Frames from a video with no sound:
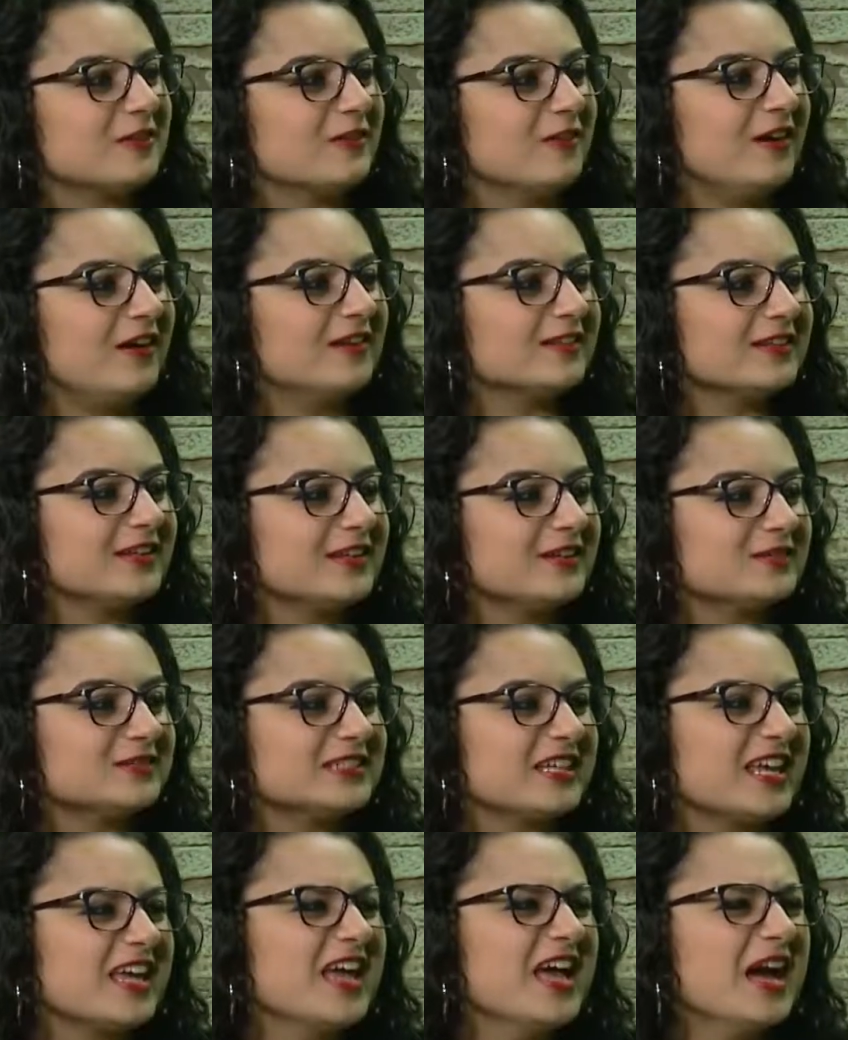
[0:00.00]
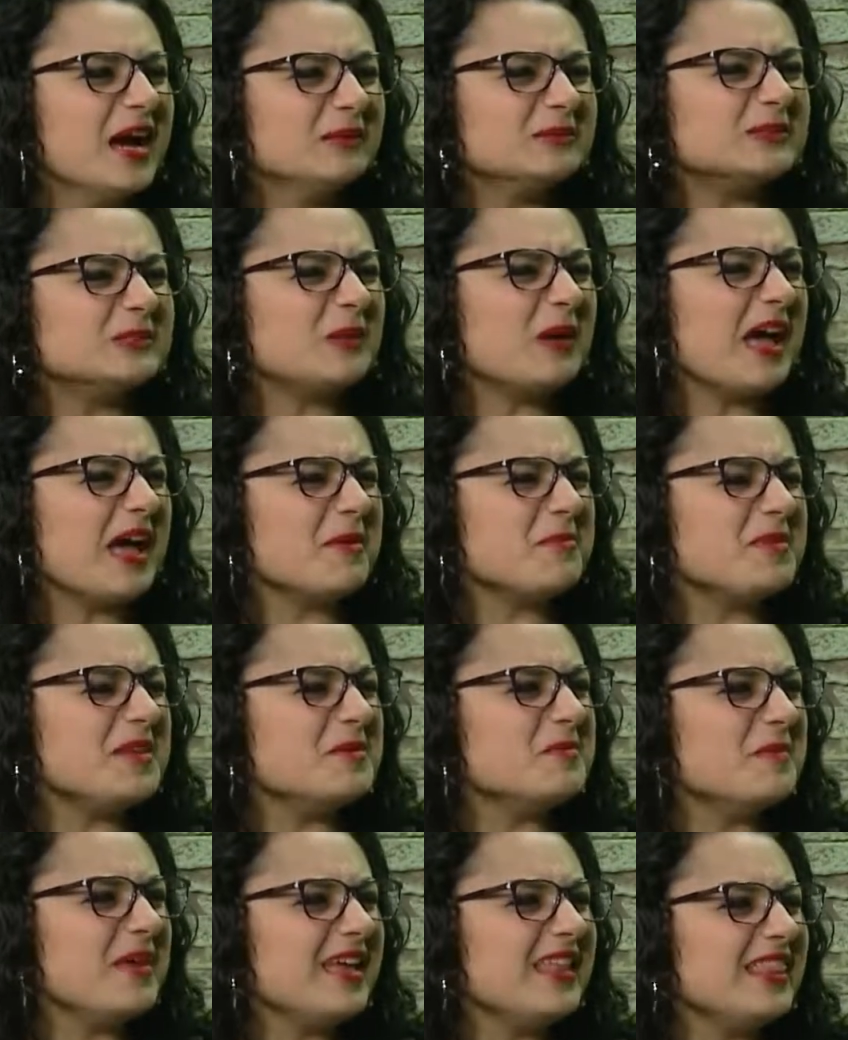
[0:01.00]
long that I was like, I'm so happy
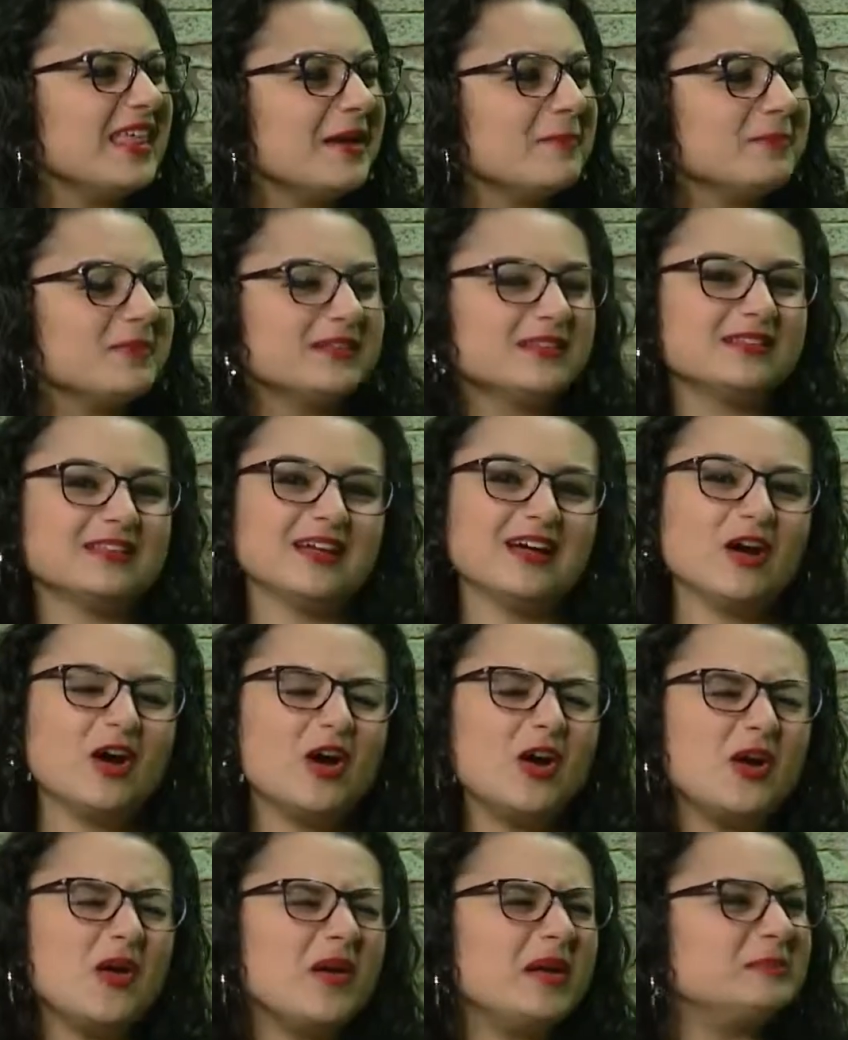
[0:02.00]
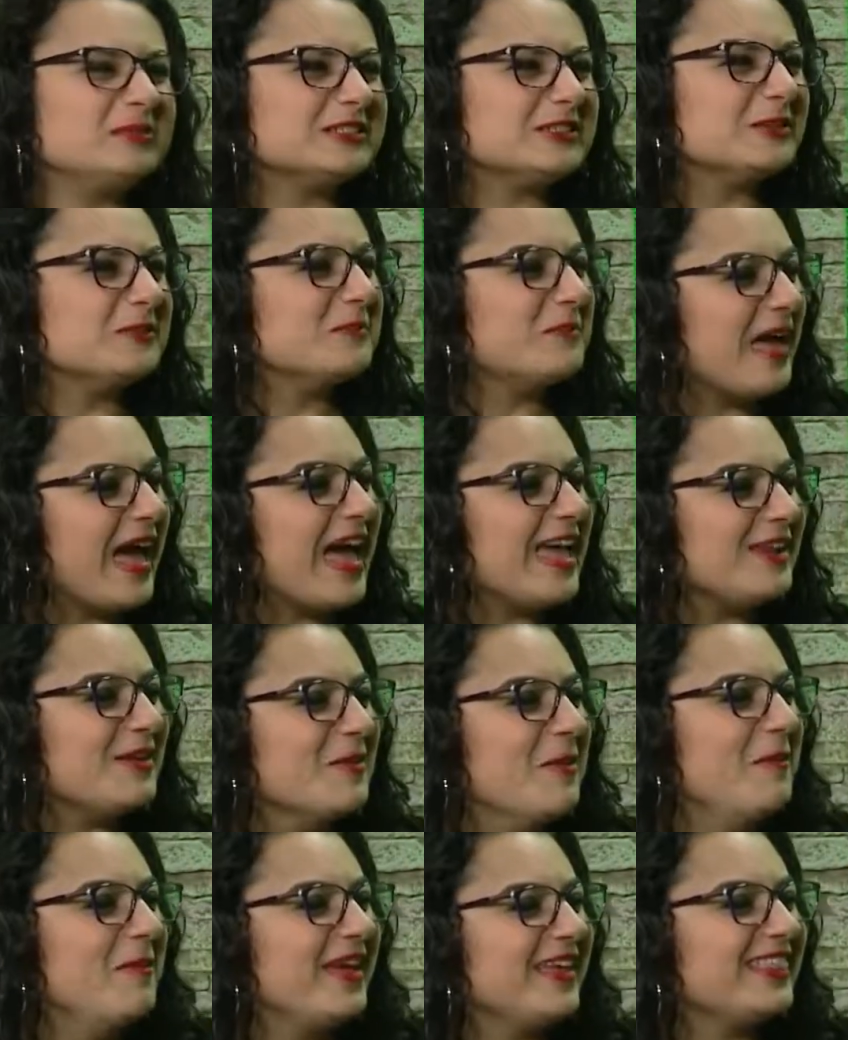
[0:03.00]
you made that, but I'm so mad
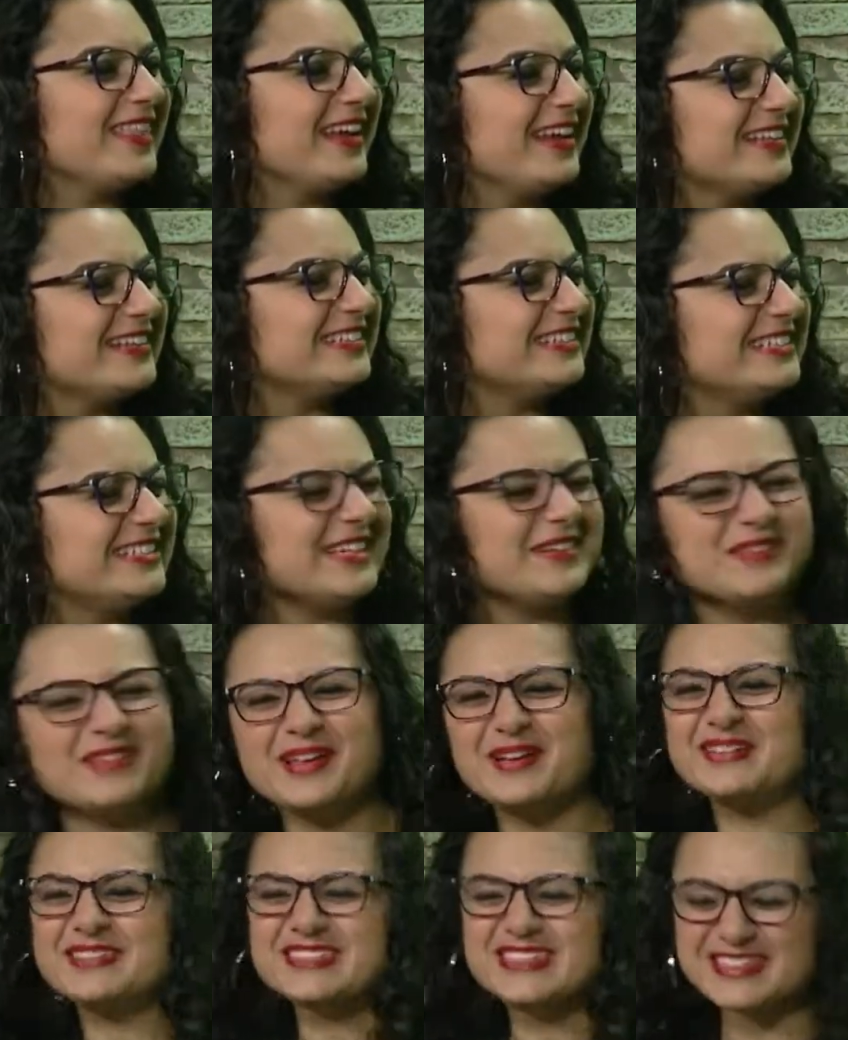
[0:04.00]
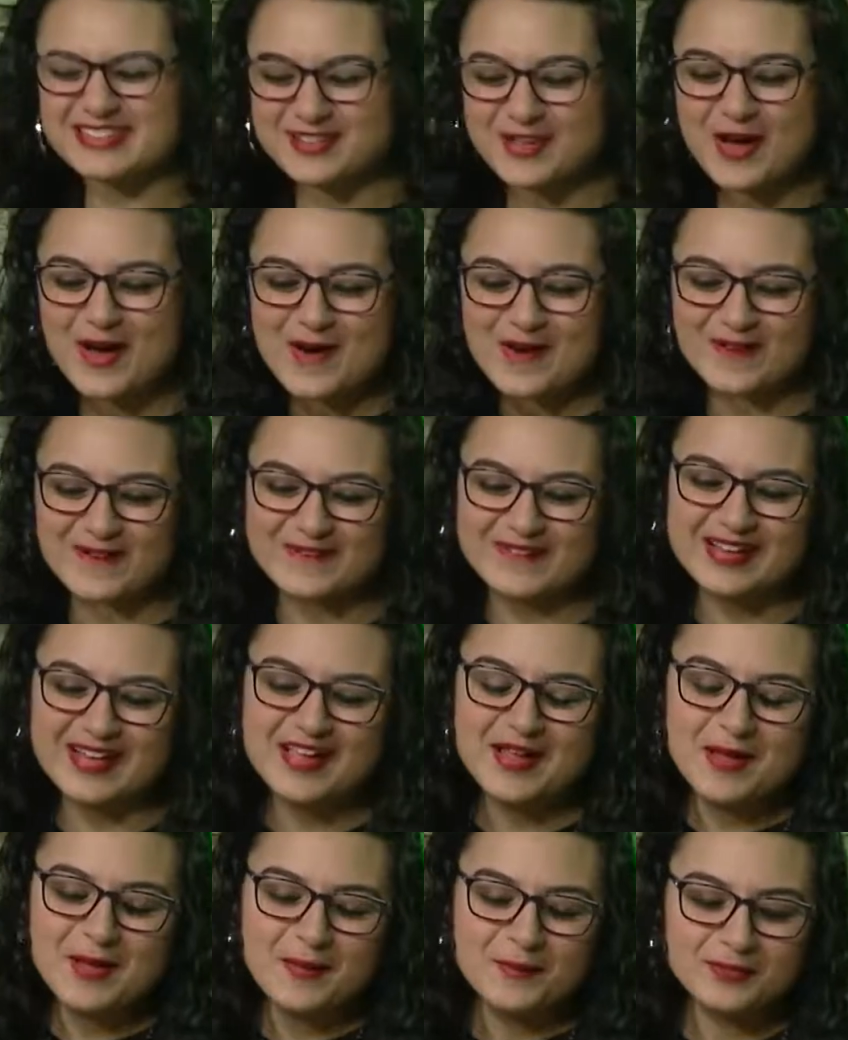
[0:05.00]
you made that at the same time. I was like,
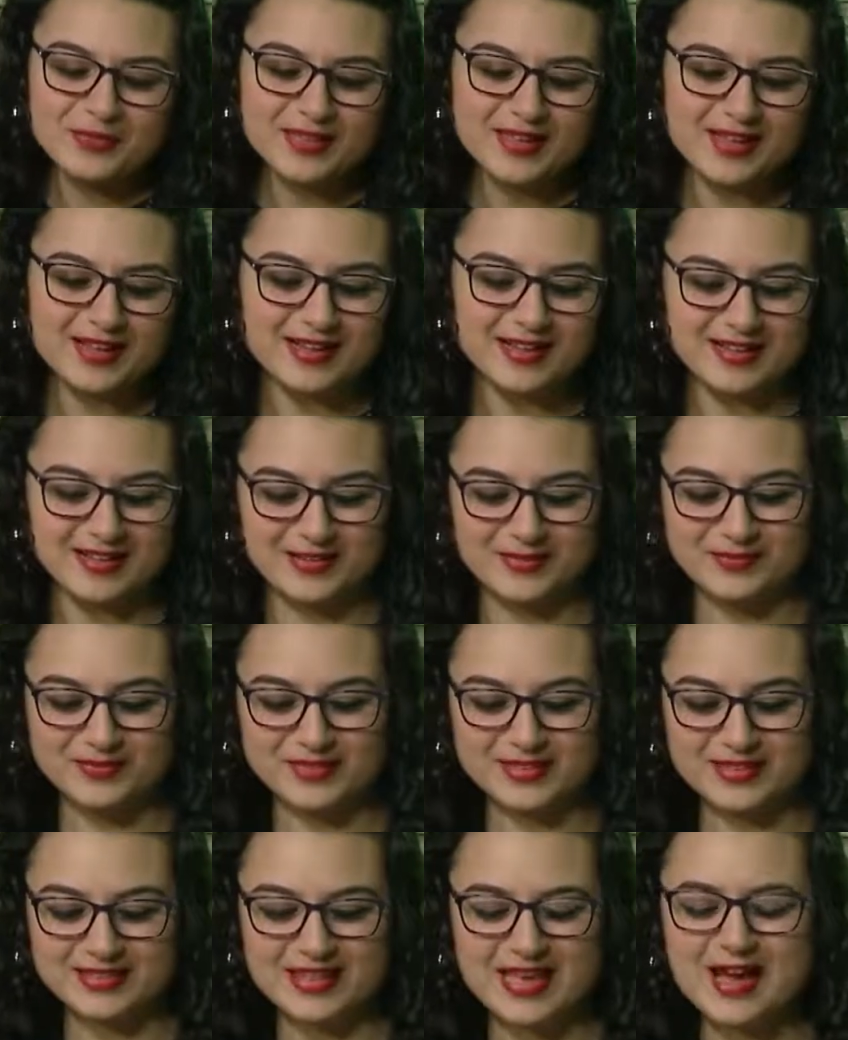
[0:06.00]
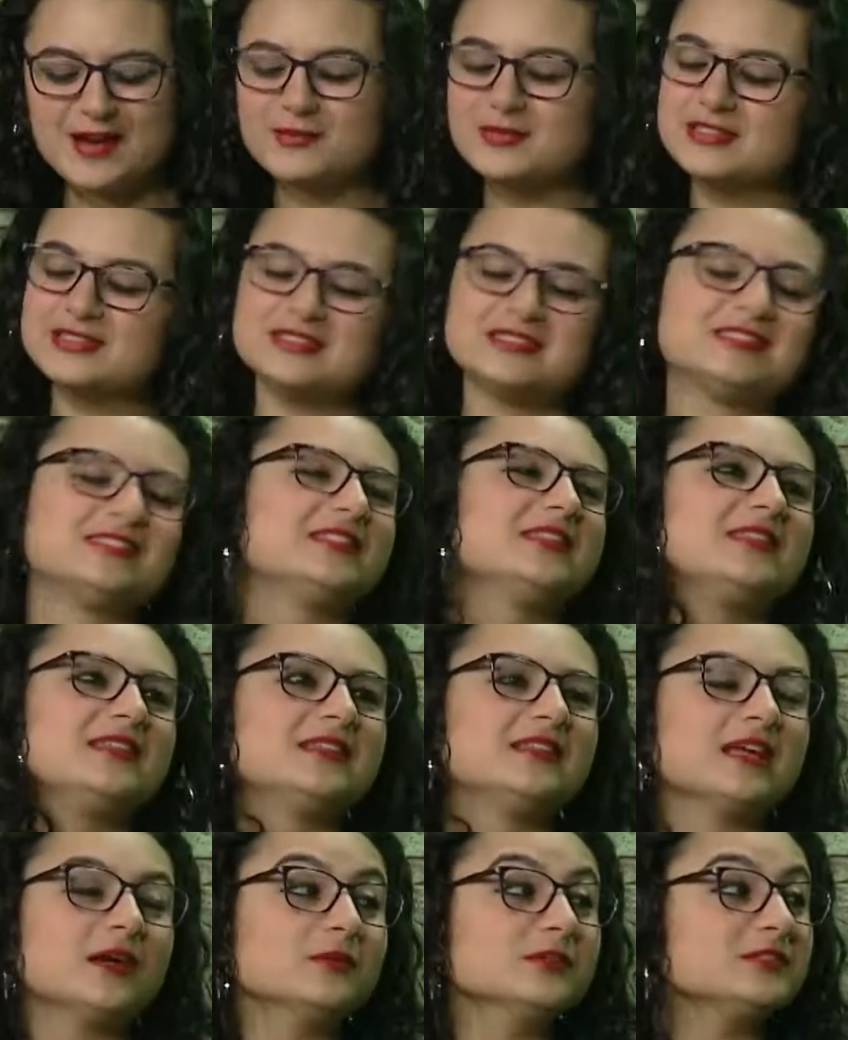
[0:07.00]
no.
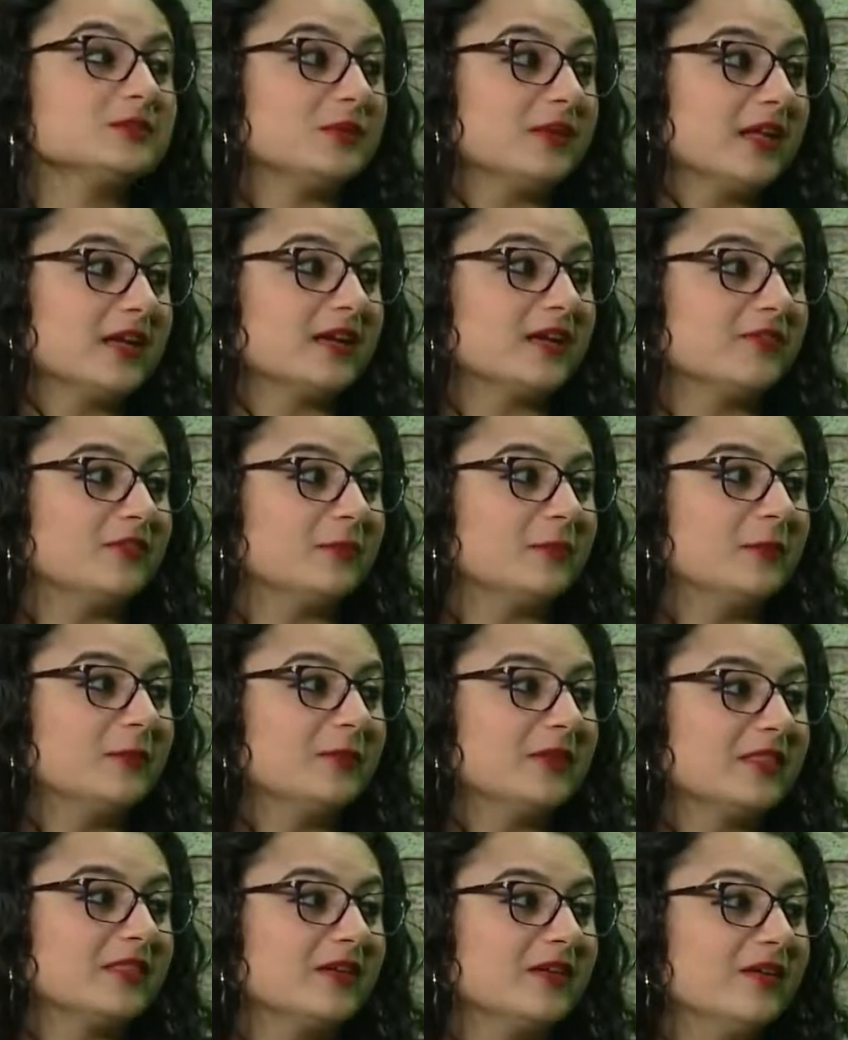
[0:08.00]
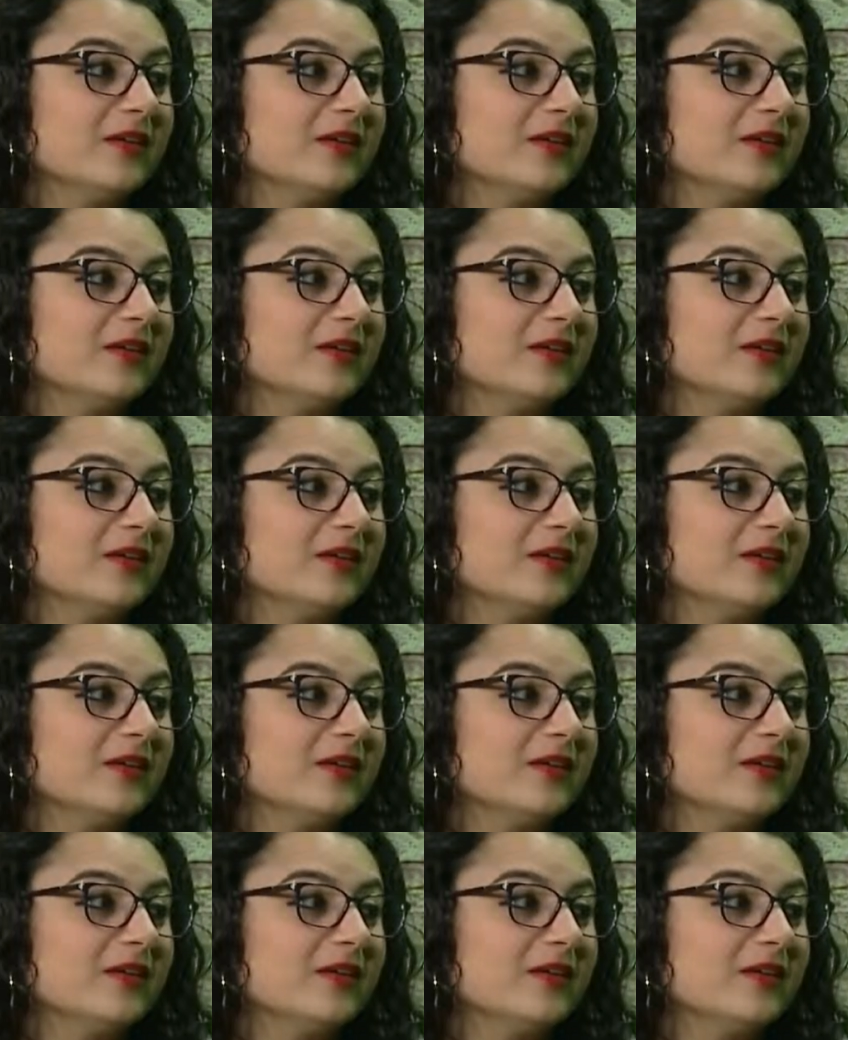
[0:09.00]
That was one heck of a moment though.